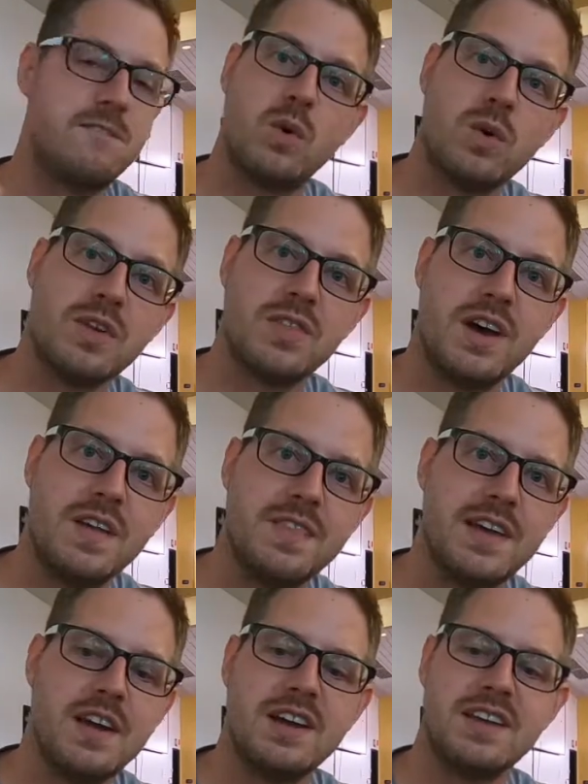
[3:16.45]
Fourth
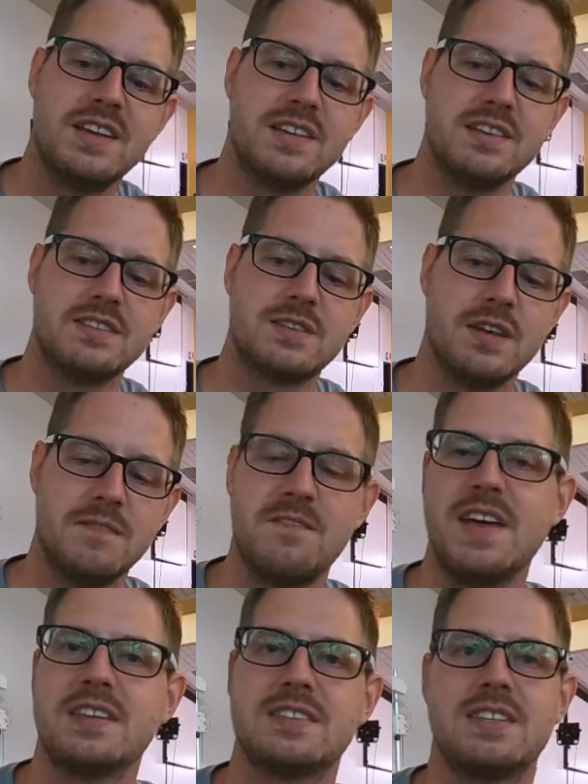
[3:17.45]
on there is
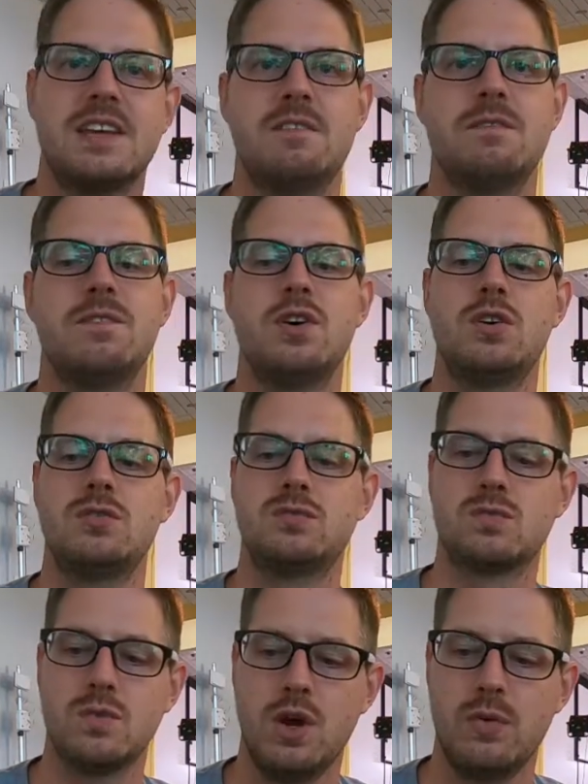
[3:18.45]
events that involve
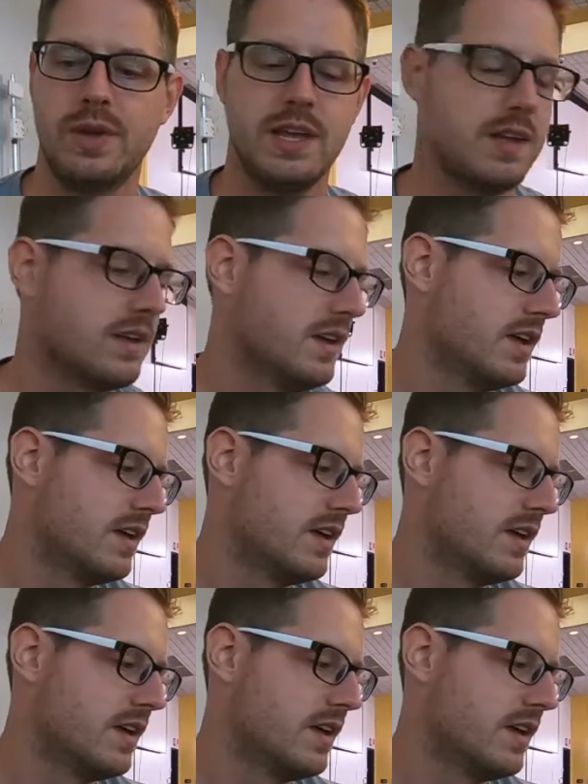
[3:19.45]
rowing.